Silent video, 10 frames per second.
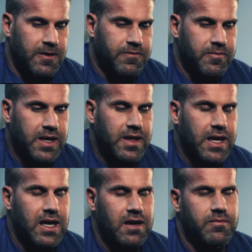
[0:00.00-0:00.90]
for me,
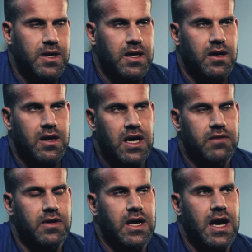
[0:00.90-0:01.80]
that gave me kind
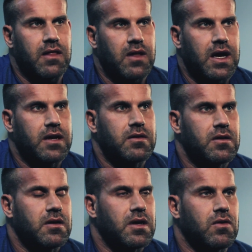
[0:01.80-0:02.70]
of a guideline
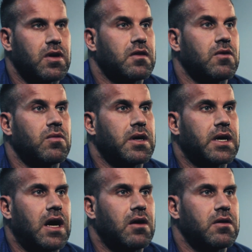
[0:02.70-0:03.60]
in order to
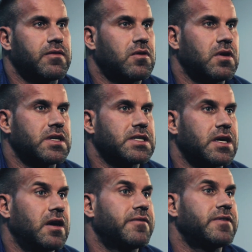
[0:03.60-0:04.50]
work out, and of course,
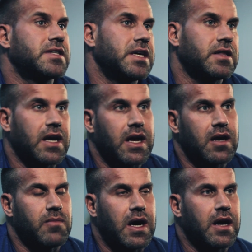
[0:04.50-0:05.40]
a physique that I
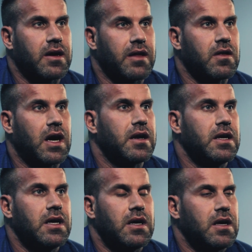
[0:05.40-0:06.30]
admired. I thought
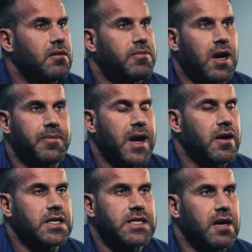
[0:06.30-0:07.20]
Bob
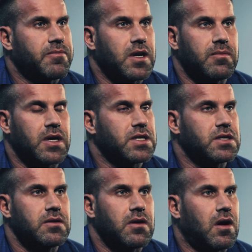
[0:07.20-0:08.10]
Paris had pretty
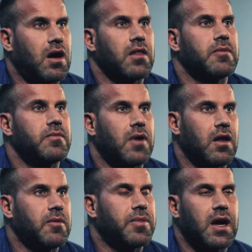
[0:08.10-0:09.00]
much all the,
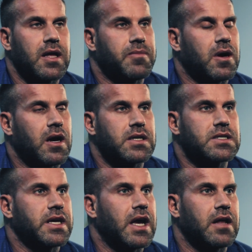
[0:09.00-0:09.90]
all the body
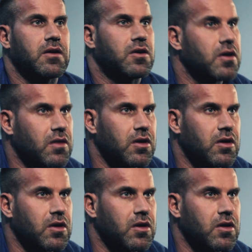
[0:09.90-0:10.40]
parts. He had the good